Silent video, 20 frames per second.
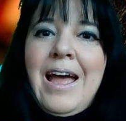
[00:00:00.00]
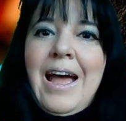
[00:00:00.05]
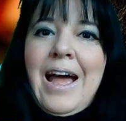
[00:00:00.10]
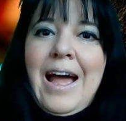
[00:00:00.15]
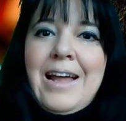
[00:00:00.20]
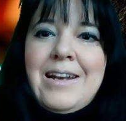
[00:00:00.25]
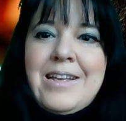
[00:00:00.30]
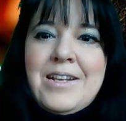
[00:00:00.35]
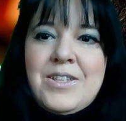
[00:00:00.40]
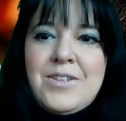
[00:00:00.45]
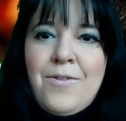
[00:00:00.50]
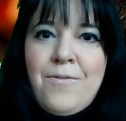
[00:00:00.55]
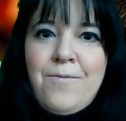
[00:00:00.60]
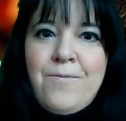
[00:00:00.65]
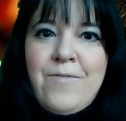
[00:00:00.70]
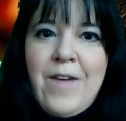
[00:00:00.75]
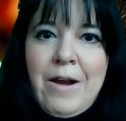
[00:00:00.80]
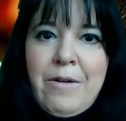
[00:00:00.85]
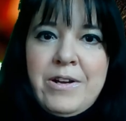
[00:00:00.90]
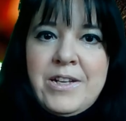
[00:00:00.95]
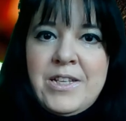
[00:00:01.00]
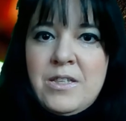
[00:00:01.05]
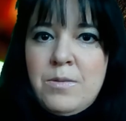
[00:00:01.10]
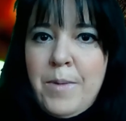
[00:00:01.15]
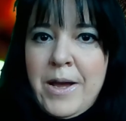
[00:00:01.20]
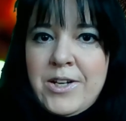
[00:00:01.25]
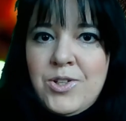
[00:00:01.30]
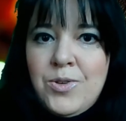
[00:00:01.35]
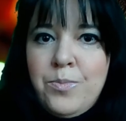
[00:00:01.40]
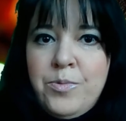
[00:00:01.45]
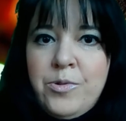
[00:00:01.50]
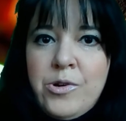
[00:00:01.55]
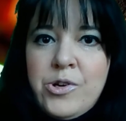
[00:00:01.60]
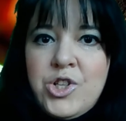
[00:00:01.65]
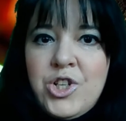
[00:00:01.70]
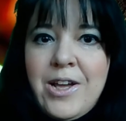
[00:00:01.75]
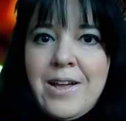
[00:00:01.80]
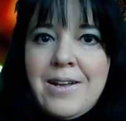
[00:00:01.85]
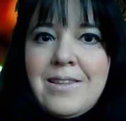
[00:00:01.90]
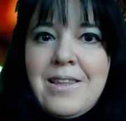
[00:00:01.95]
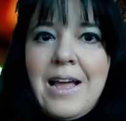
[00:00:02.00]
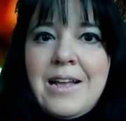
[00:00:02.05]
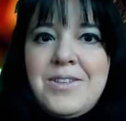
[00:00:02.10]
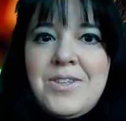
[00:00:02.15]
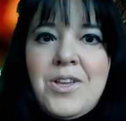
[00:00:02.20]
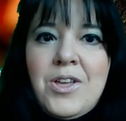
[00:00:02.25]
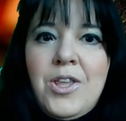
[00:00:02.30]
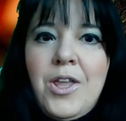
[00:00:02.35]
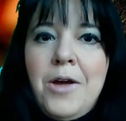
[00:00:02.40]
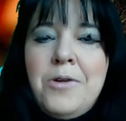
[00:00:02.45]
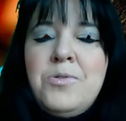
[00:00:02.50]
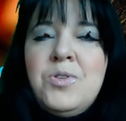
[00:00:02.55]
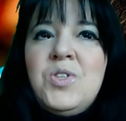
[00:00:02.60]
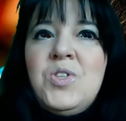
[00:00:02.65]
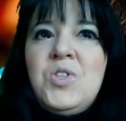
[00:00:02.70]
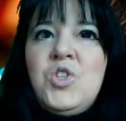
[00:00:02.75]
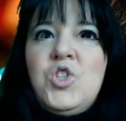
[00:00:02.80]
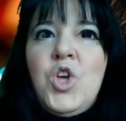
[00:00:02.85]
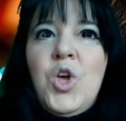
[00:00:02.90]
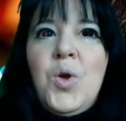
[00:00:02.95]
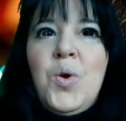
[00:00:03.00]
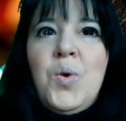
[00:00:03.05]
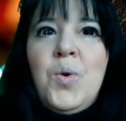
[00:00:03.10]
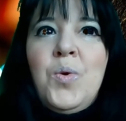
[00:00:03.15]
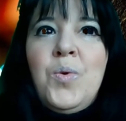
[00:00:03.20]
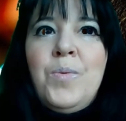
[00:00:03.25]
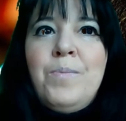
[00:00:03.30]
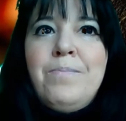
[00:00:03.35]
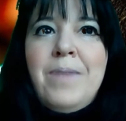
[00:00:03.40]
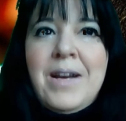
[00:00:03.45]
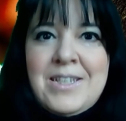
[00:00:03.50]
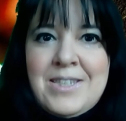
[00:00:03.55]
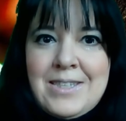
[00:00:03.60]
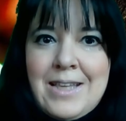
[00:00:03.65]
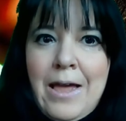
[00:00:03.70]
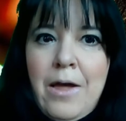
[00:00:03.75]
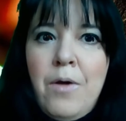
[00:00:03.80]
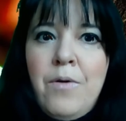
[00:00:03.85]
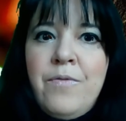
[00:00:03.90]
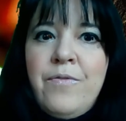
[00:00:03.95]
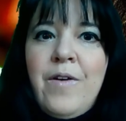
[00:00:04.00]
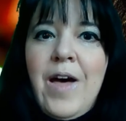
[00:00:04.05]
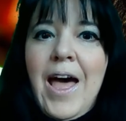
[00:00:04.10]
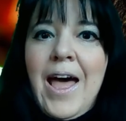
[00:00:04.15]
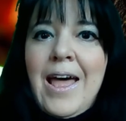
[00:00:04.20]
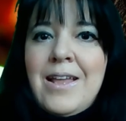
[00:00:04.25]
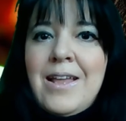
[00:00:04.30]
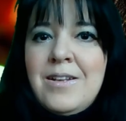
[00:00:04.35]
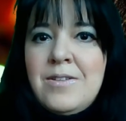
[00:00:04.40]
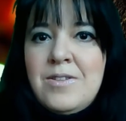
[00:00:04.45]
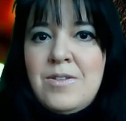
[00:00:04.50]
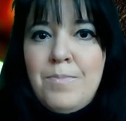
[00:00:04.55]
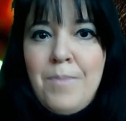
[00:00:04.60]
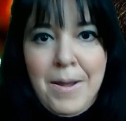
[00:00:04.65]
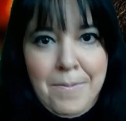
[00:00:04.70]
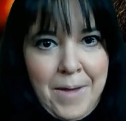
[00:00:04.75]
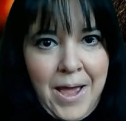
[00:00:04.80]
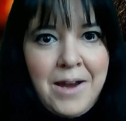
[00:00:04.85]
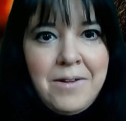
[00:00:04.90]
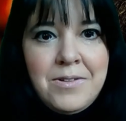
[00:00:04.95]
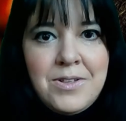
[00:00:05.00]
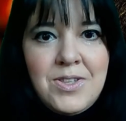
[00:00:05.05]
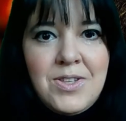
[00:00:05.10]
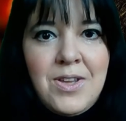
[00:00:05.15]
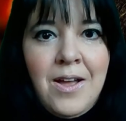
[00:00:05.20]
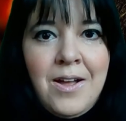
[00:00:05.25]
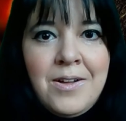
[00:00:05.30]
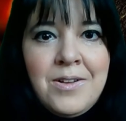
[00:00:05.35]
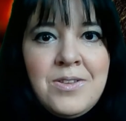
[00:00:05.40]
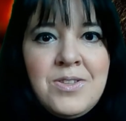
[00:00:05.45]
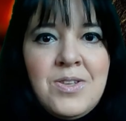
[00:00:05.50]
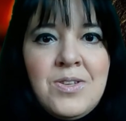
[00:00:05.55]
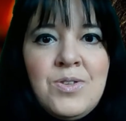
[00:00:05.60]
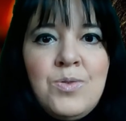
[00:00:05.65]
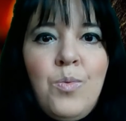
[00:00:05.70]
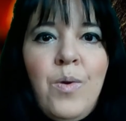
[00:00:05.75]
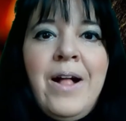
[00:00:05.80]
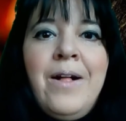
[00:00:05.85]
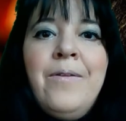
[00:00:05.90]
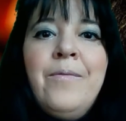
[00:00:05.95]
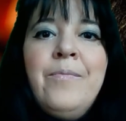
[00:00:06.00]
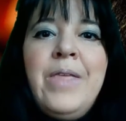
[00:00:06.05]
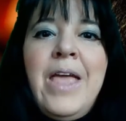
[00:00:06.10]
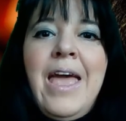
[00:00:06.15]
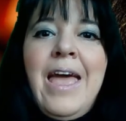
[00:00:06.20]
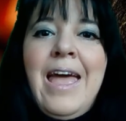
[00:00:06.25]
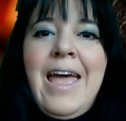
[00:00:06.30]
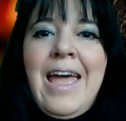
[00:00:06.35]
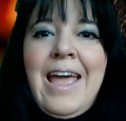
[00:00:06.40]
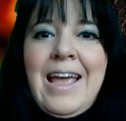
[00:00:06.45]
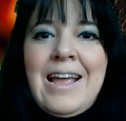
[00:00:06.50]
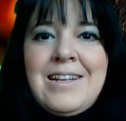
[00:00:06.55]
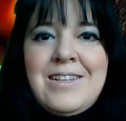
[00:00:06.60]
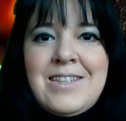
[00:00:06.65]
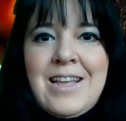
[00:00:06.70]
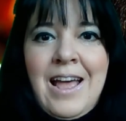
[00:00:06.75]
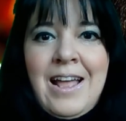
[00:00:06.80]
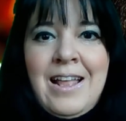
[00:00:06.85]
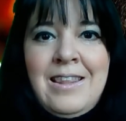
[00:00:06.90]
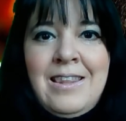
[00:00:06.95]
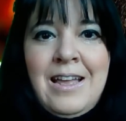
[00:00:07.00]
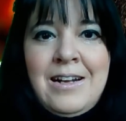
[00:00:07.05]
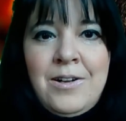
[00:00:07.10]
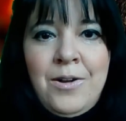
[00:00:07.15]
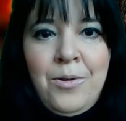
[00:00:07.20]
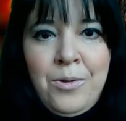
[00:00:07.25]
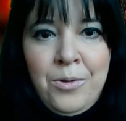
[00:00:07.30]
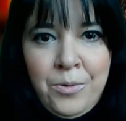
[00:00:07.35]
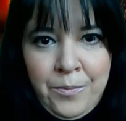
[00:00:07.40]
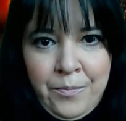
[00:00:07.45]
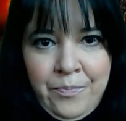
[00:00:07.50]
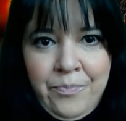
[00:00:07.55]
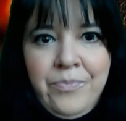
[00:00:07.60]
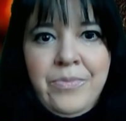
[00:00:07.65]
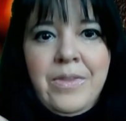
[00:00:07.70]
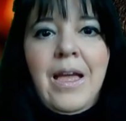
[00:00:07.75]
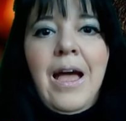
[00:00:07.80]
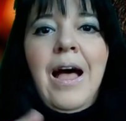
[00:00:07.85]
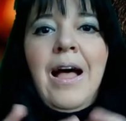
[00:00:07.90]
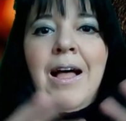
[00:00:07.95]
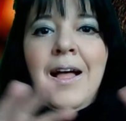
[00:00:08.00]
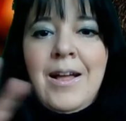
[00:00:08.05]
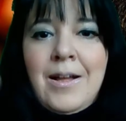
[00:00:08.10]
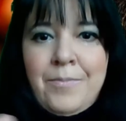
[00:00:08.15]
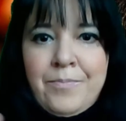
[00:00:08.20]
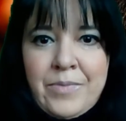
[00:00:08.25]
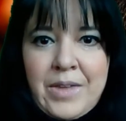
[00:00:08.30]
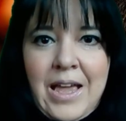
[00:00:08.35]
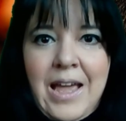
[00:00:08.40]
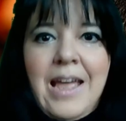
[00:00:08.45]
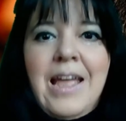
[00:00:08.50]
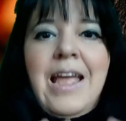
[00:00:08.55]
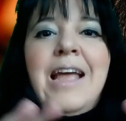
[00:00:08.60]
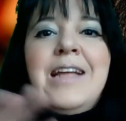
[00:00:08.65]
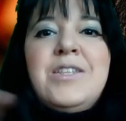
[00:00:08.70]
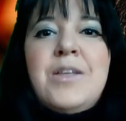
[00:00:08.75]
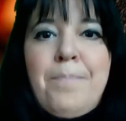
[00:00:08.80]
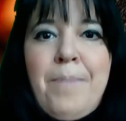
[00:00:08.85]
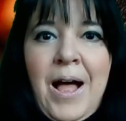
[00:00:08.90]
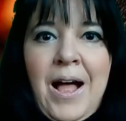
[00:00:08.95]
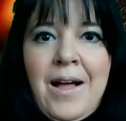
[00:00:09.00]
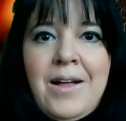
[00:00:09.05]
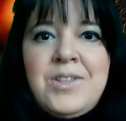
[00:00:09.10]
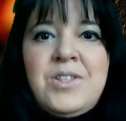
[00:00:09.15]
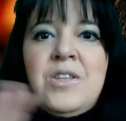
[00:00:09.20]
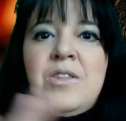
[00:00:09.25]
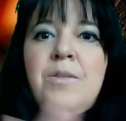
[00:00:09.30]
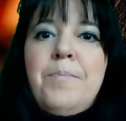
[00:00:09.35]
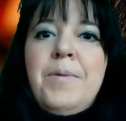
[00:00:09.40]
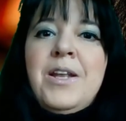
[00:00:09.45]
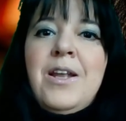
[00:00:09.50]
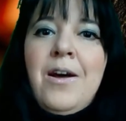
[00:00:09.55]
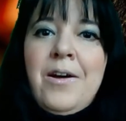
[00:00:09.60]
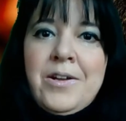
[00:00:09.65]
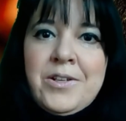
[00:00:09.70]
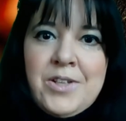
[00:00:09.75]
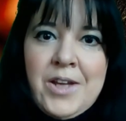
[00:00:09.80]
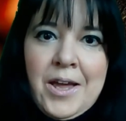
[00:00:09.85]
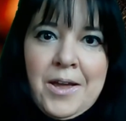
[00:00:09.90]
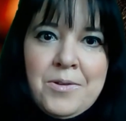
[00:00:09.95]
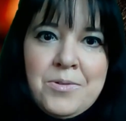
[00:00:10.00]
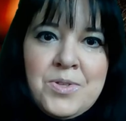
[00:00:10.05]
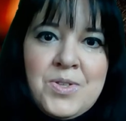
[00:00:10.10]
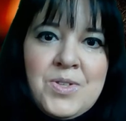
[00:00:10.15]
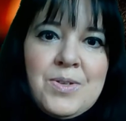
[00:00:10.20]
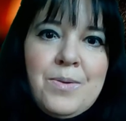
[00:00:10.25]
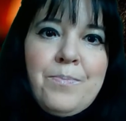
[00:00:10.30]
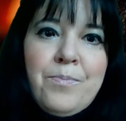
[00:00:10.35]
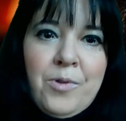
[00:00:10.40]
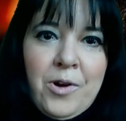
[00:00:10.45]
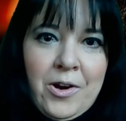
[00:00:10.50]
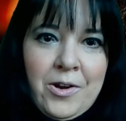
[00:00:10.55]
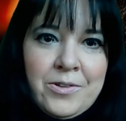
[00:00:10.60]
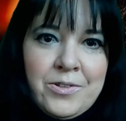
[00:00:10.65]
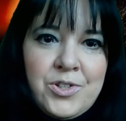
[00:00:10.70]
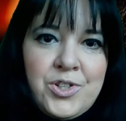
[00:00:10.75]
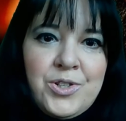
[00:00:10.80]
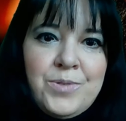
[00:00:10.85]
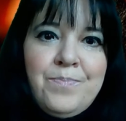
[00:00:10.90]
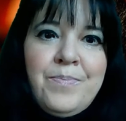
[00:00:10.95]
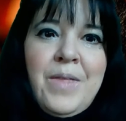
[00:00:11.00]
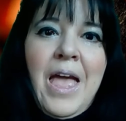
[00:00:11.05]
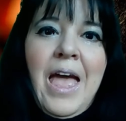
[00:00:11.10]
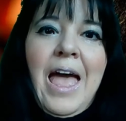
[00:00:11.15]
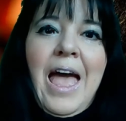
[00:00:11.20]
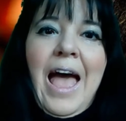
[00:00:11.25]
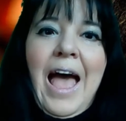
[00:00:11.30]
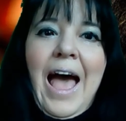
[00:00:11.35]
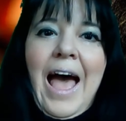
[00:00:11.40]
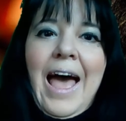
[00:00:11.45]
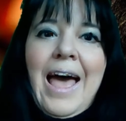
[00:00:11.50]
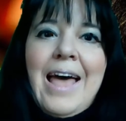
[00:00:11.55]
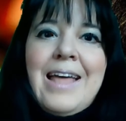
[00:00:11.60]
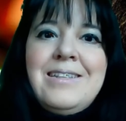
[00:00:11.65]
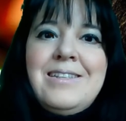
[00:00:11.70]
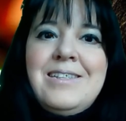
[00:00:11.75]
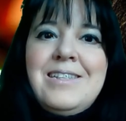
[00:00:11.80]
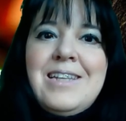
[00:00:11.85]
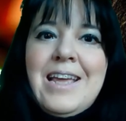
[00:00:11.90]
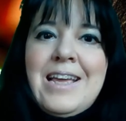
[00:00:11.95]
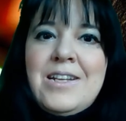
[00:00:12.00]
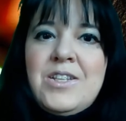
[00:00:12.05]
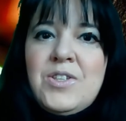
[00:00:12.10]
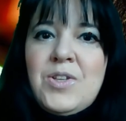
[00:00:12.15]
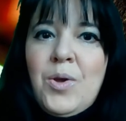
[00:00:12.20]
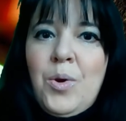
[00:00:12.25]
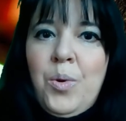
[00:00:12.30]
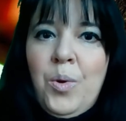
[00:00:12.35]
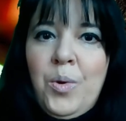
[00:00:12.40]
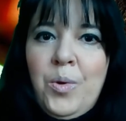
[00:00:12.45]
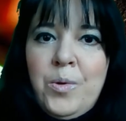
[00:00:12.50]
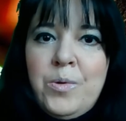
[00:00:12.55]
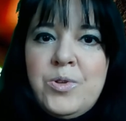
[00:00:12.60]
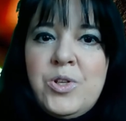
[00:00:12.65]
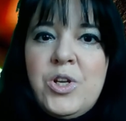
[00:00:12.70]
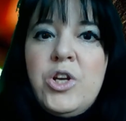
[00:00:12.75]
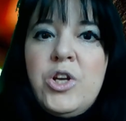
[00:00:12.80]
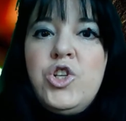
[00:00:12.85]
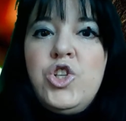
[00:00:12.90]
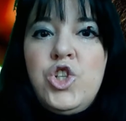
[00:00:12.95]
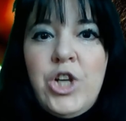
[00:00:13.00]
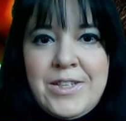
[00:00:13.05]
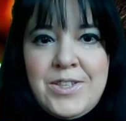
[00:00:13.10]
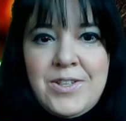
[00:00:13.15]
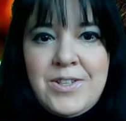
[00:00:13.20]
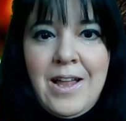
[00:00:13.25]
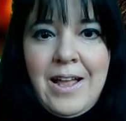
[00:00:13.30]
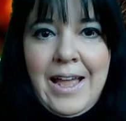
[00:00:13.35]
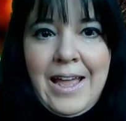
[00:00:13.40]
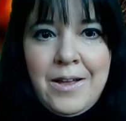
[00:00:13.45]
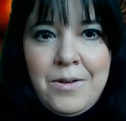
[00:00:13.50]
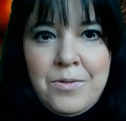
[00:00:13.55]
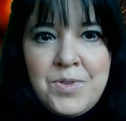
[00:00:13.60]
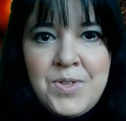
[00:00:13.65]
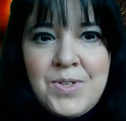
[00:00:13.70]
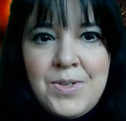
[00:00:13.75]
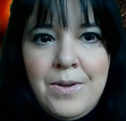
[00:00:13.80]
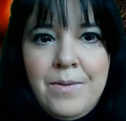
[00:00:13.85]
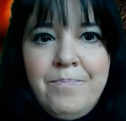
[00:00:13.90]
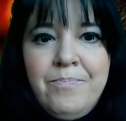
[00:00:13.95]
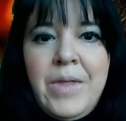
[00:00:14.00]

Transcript: And it's a very special project that's close to myself and my parents' hearts as well. It's a little, it's a part of the Barnardo's branch, and it's called Chestnut House.